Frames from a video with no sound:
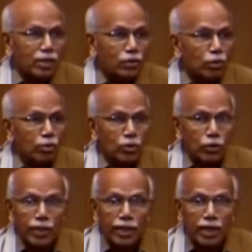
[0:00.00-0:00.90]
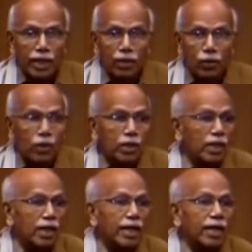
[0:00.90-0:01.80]
So much so in England, no
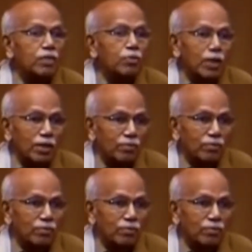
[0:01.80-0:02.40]
girl had a husband.